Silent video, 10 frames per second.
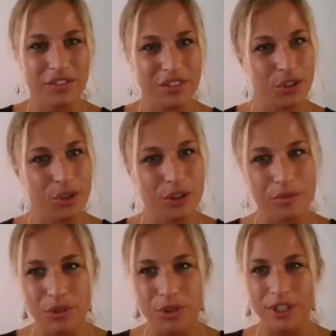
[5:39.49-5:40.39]

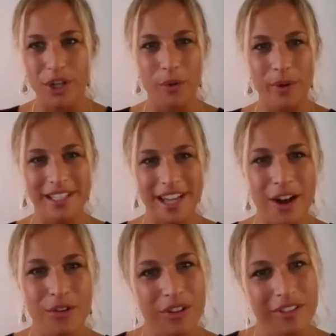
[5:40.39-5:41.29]
you're going
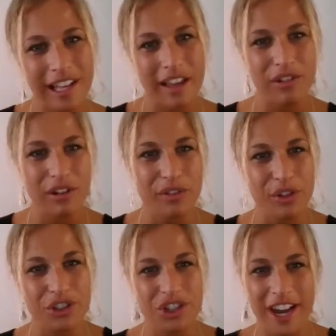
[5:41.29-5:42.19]
down on the level of
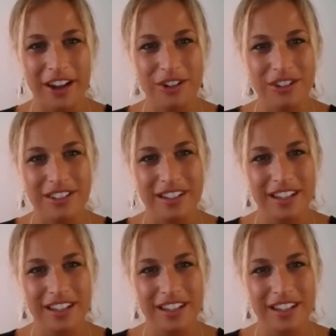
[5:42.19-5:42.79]
your child,